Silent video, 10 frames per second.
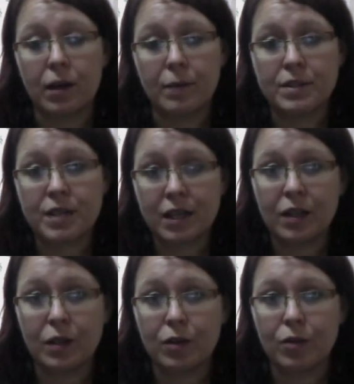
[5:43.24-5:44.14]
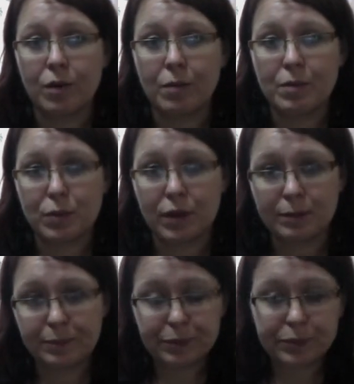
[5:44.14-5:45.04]
secular repertoire.
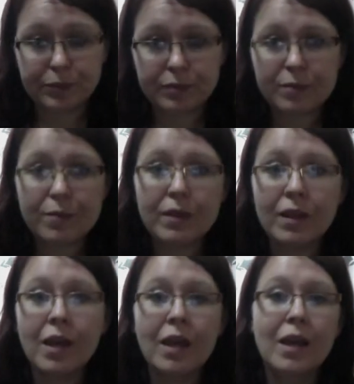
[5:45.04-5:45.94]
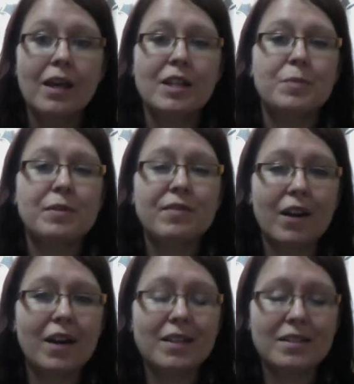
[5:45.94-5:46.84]
It's been
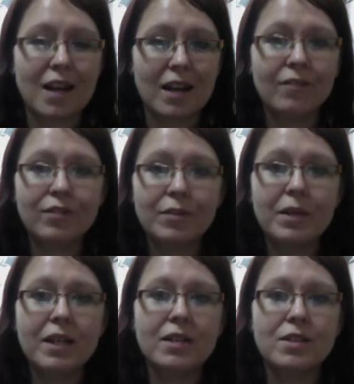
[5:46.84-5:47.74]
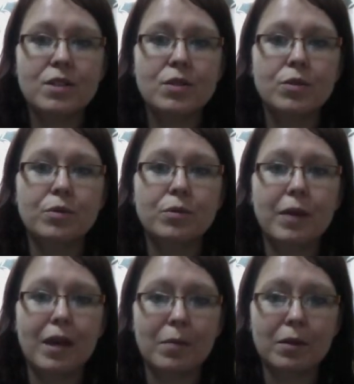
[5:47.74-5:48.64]
very exciting for me to
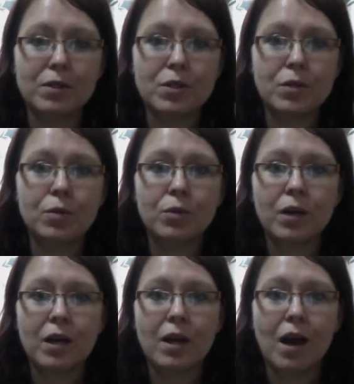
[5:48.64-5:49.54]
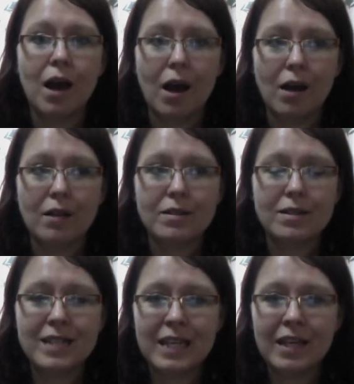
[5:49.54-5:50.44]
be able to
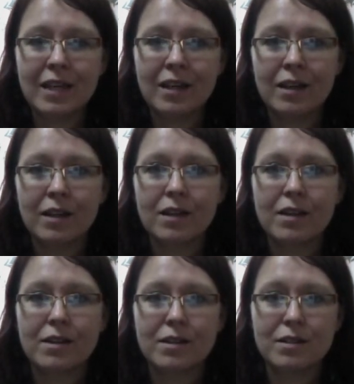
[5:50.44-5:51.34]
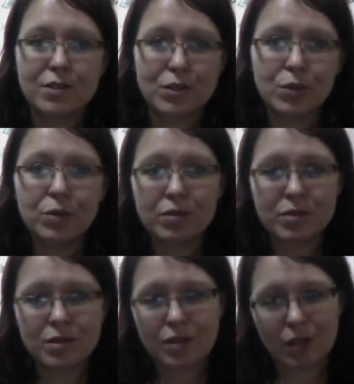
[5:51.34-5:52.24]
see
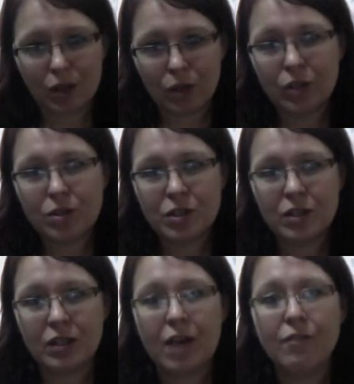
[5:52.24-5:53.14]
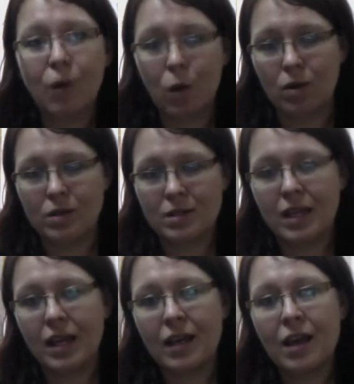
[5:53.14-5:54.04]
students learn to love choral
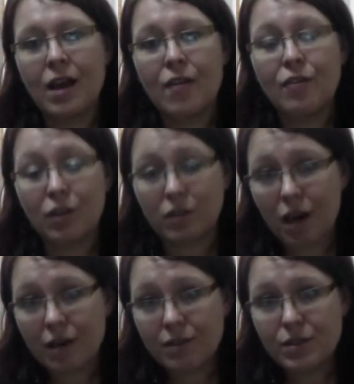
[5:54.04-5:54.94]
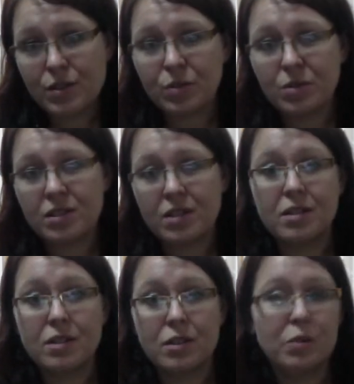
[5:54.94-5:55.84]
singing. For a lot of the students, it's
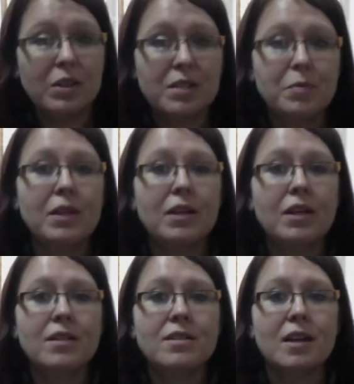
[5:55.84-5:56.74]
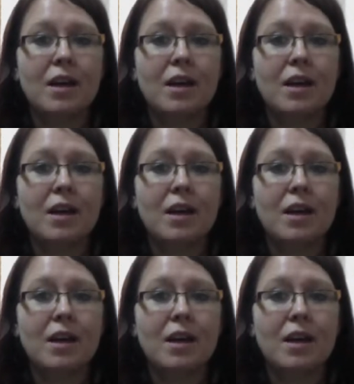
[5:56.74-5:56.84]
a new experience,